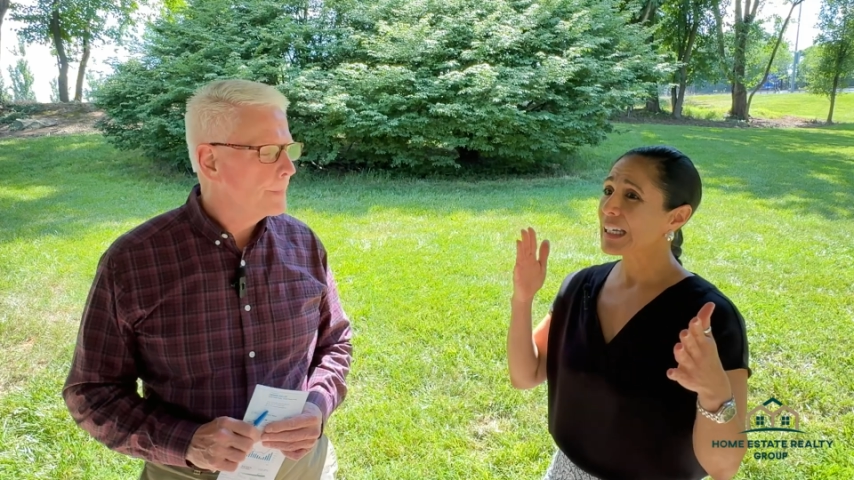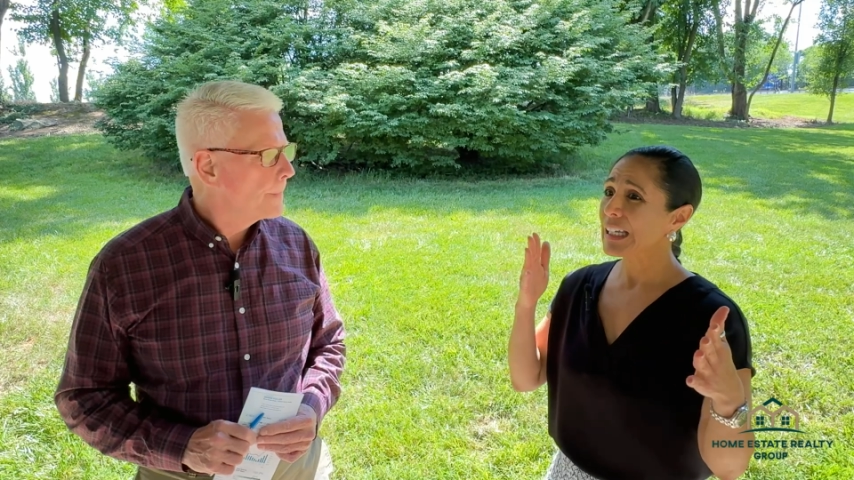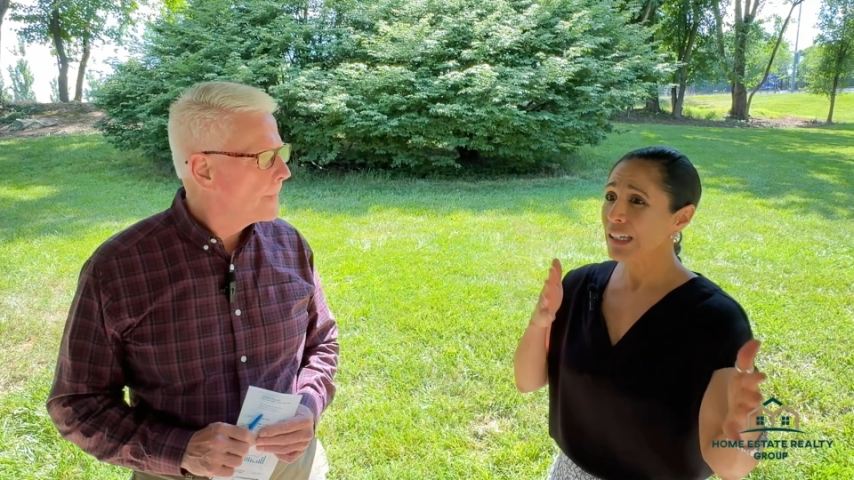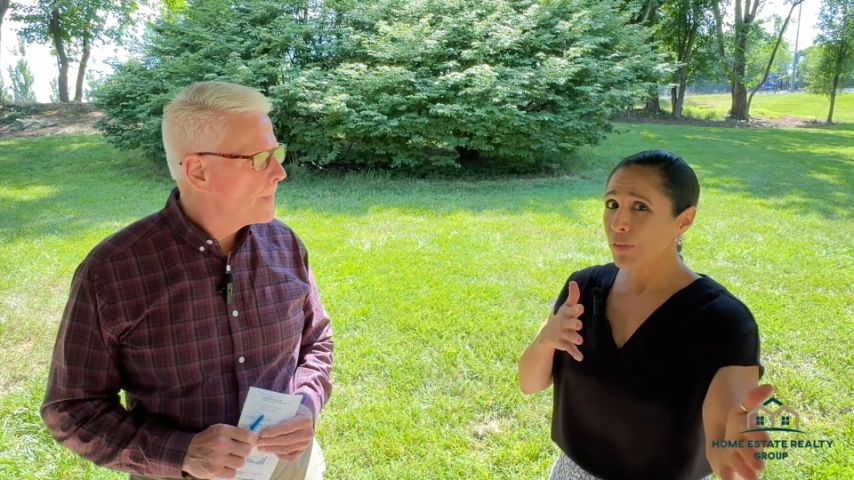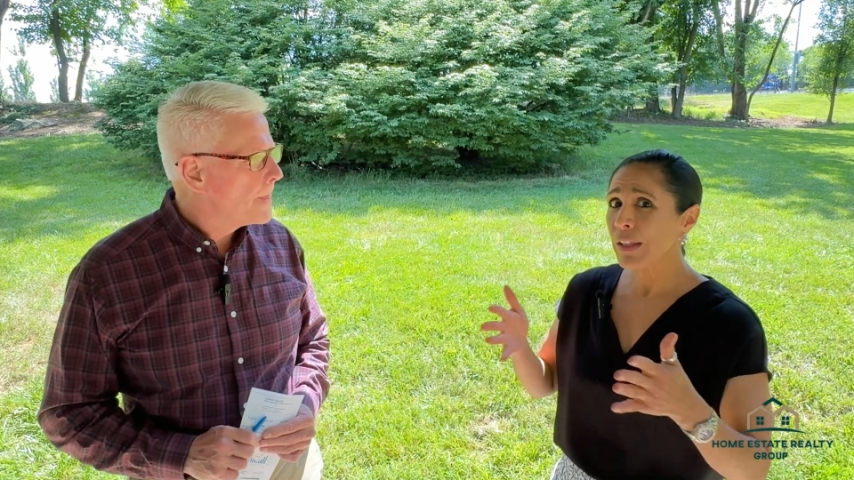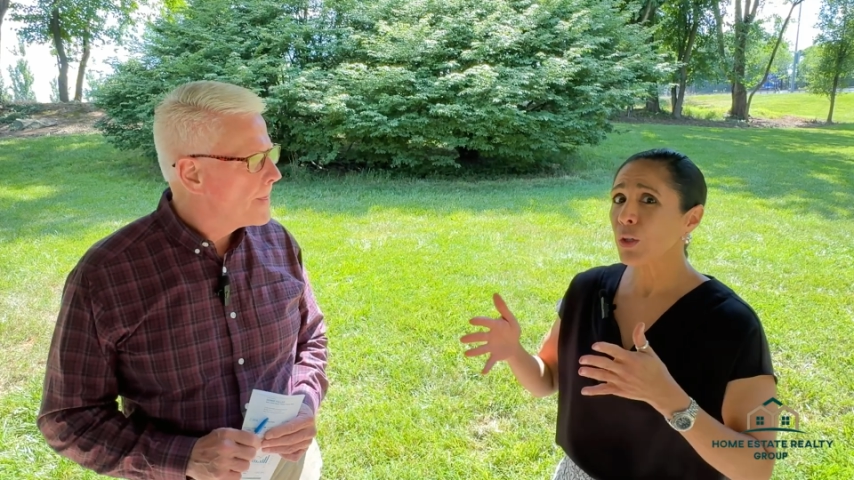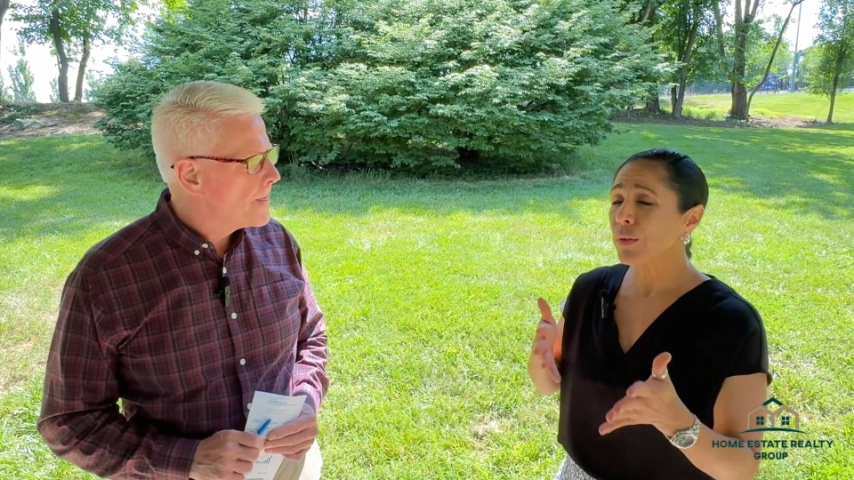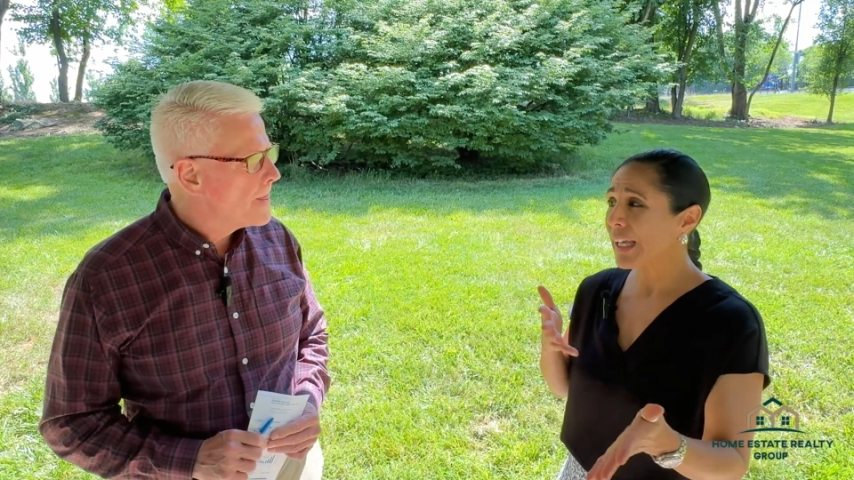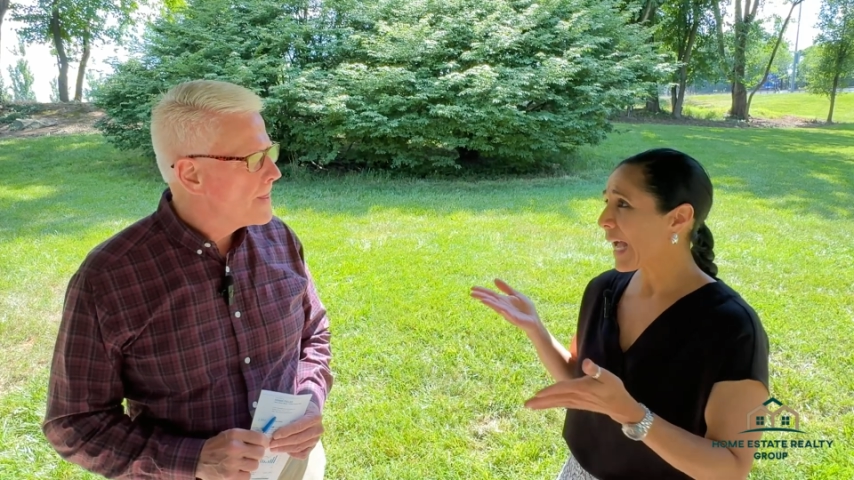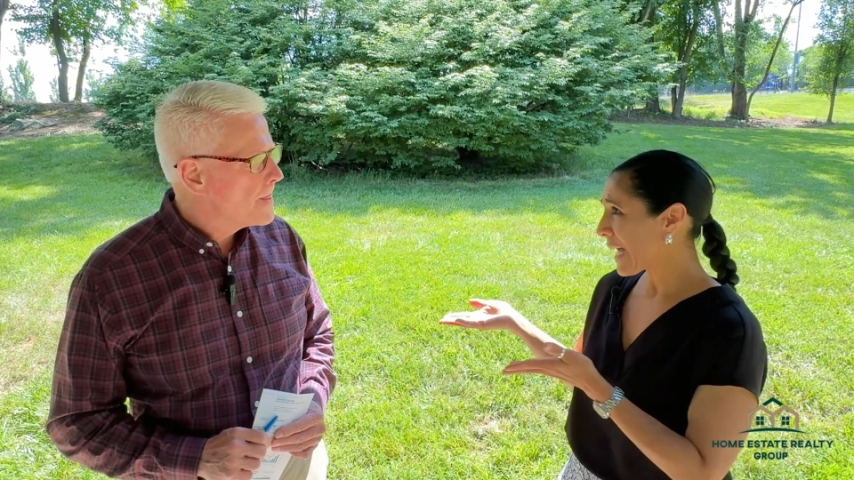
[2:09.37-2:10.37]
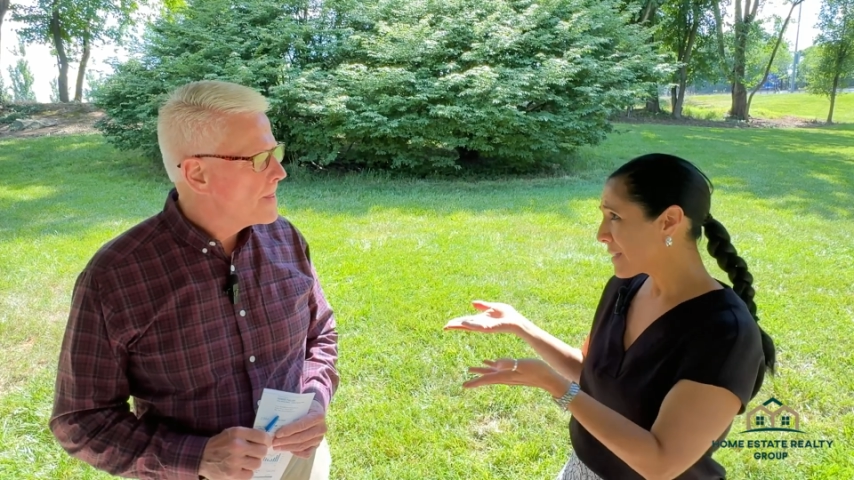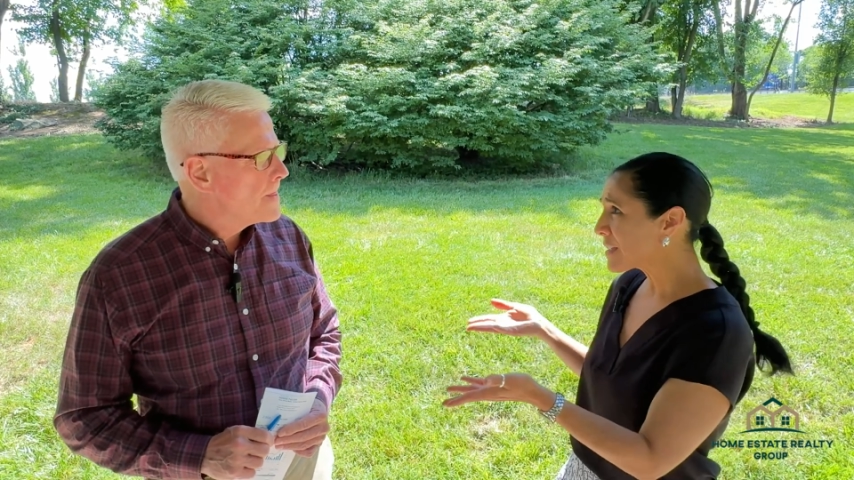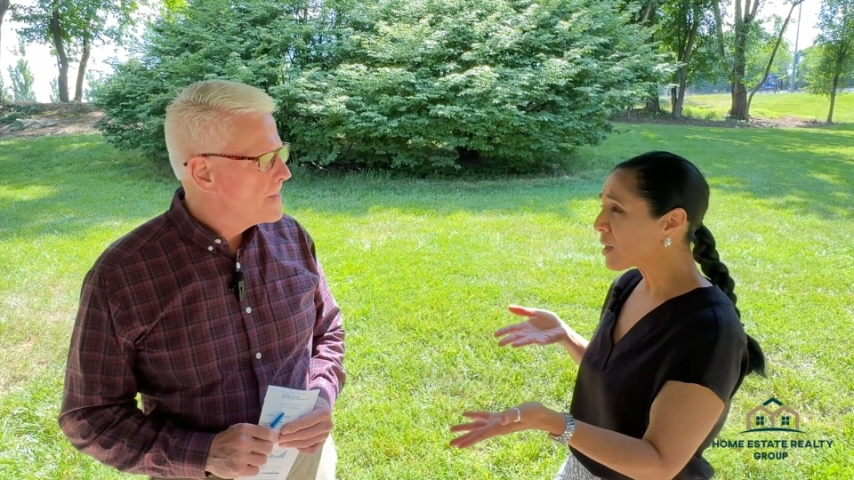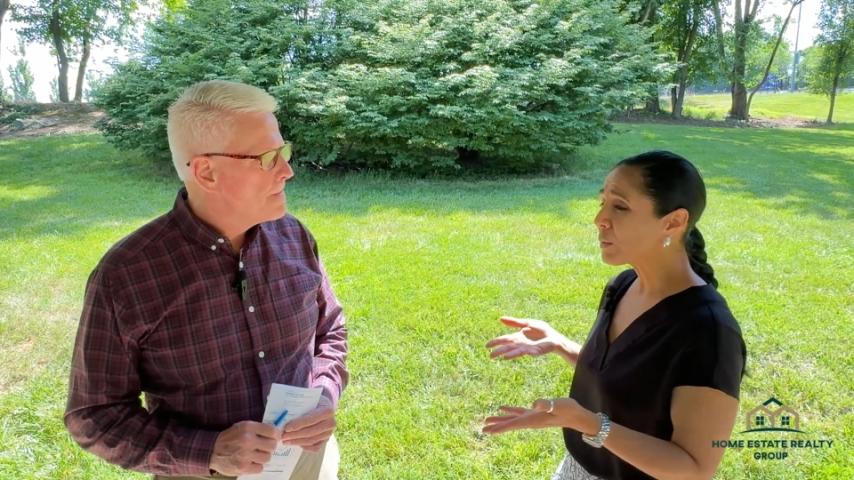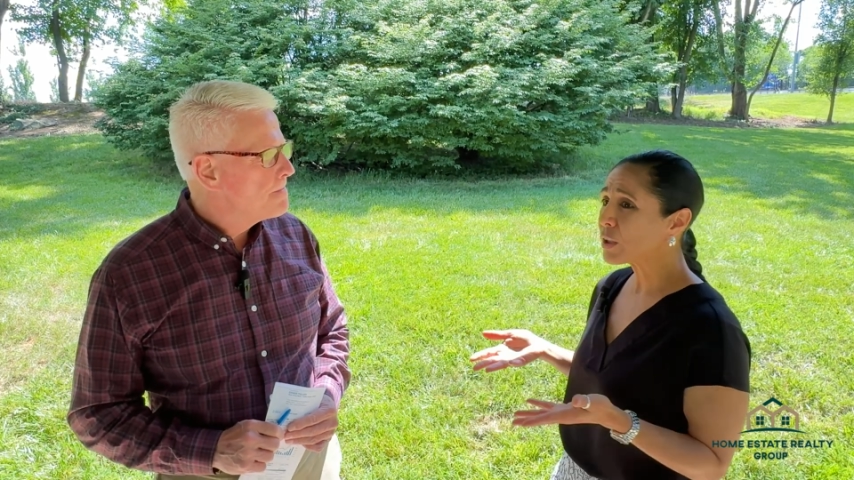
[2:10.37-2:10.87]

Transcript: even though they had some